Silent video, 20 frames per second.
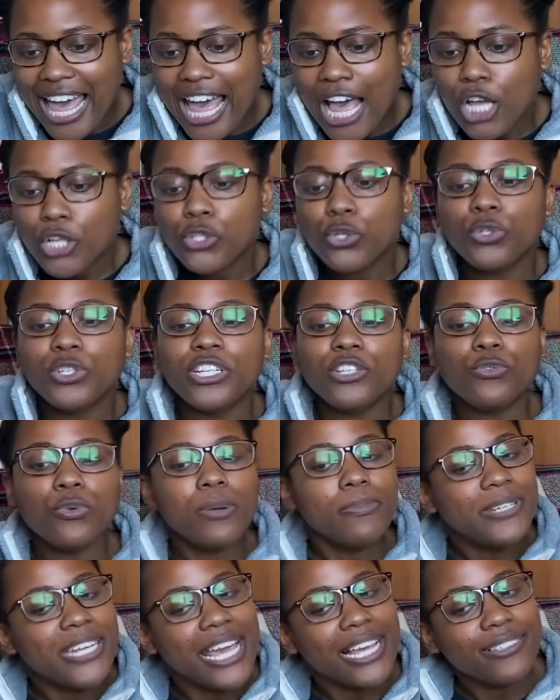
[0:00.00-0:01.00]
so
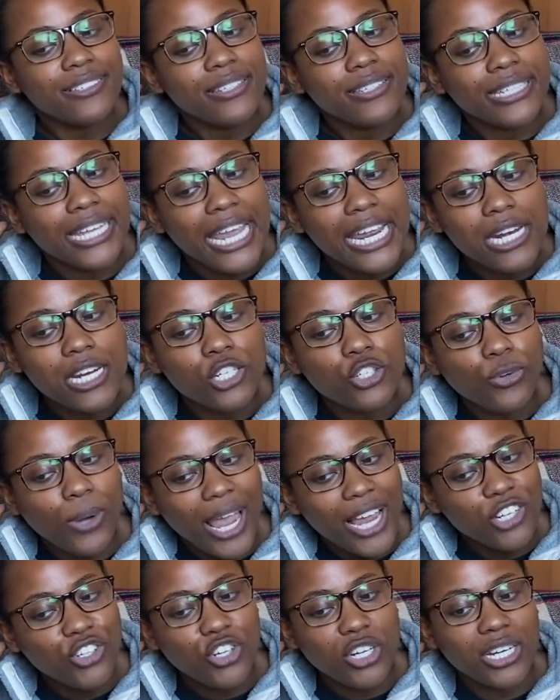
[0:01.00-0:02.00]
Disrupt Text is gaining
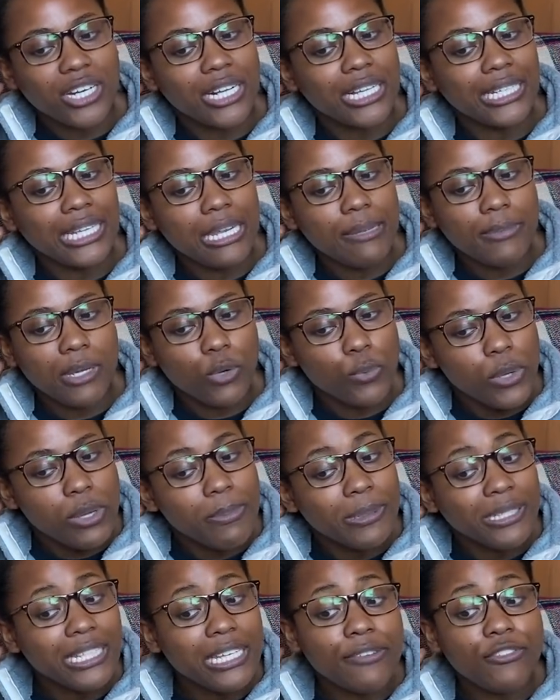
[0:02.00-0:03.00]
traction and claiming, we
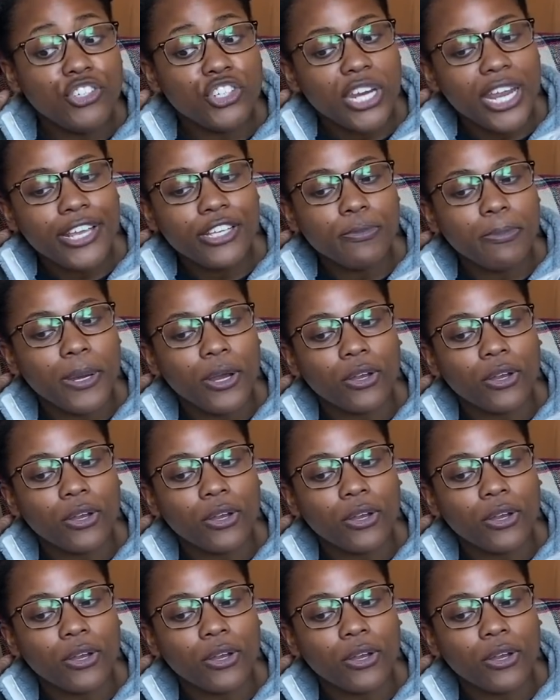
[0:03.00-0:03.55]
believe Shakespeare,